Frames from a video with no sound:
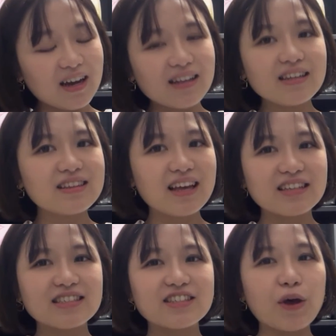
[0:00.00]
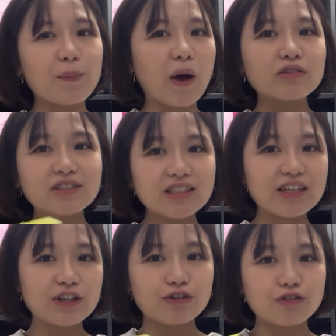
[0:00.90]
I think that's about
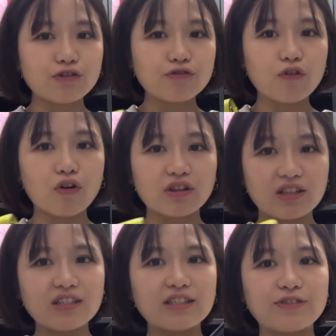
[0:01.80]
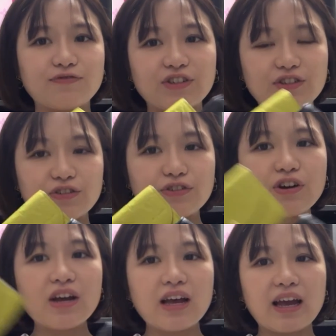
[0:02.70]
it, you know, for this
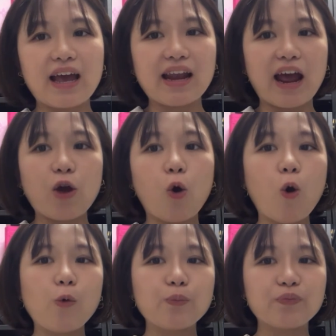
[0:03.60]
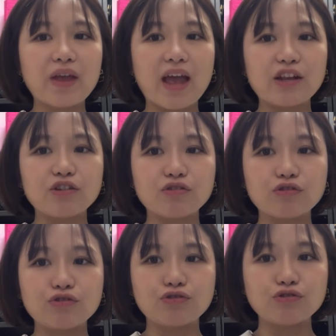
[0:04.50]
video, and I hope that, you
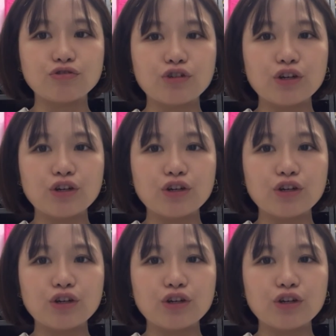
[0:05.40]
know, you